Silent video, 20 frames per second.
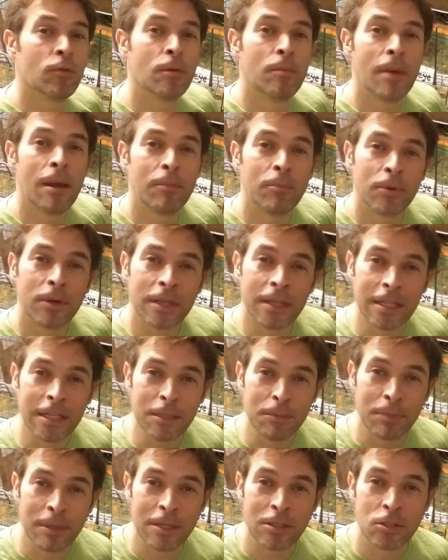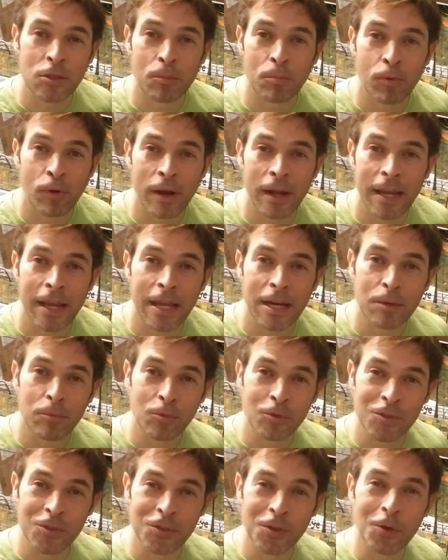remember, guinea pigs are prey
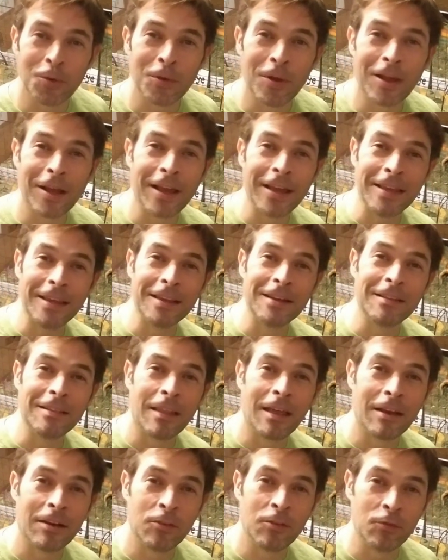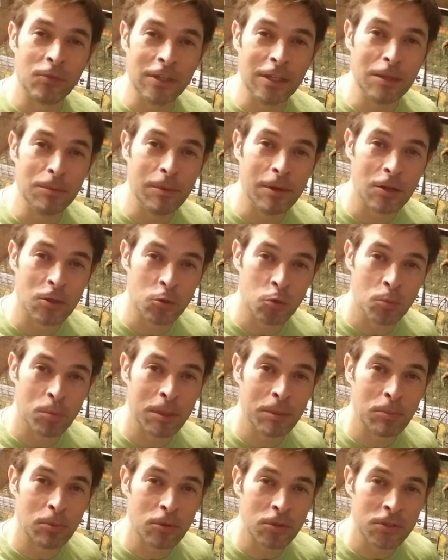animals. So I get a lot of emails where
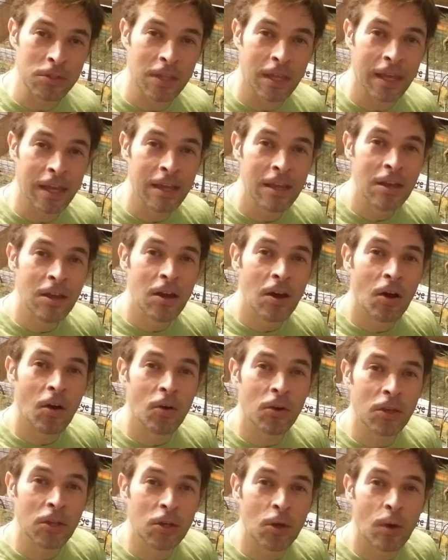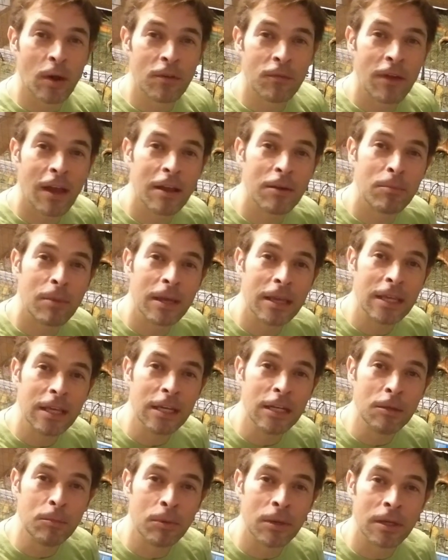people say, oh, you know, I've had my
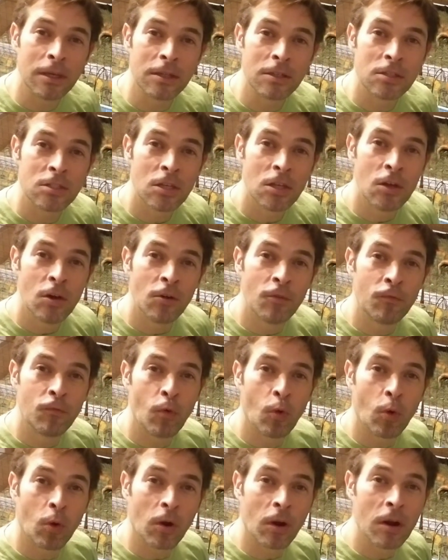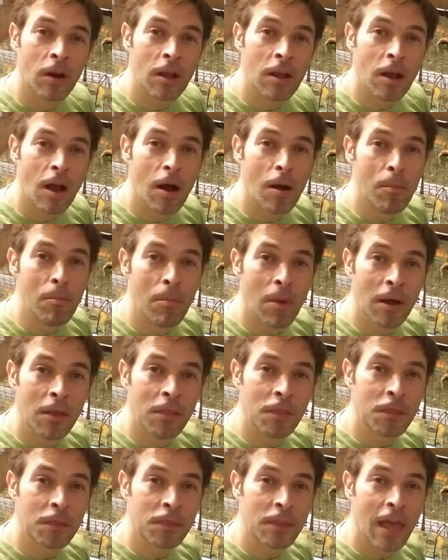guinea pigs for a
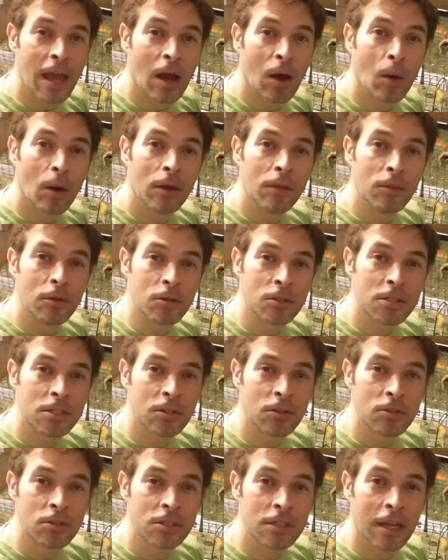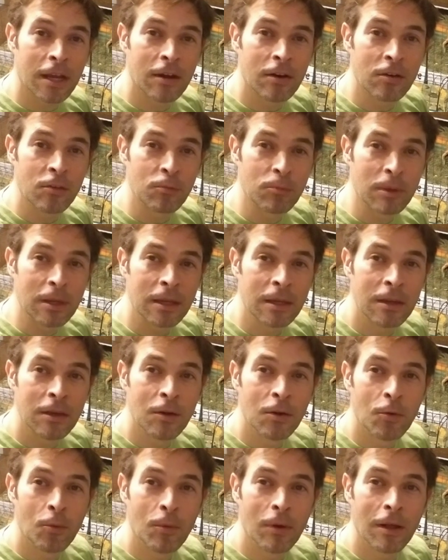month now and they're still scared of me.
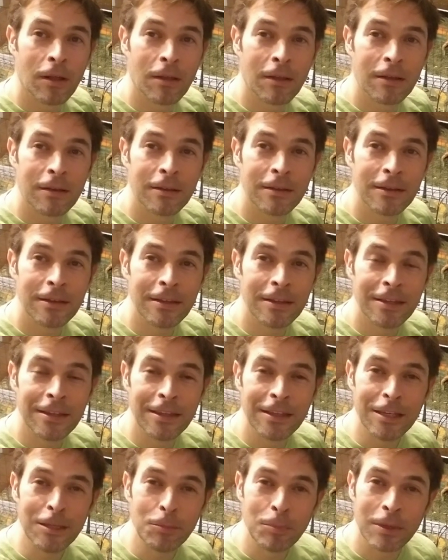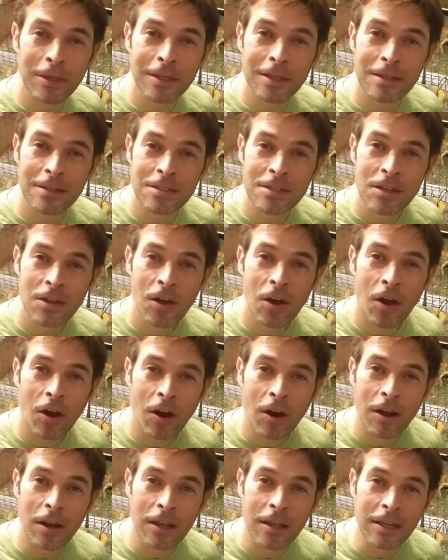Well, guinea pigs,
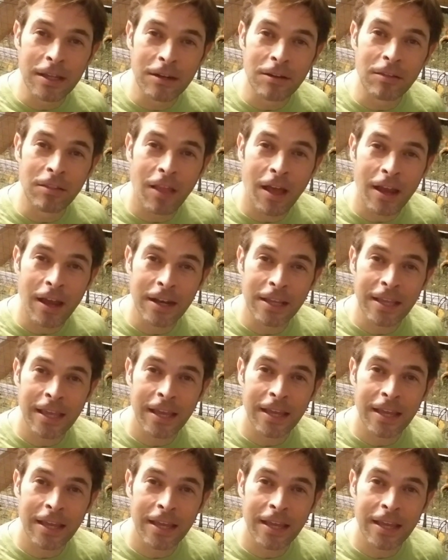in a lot of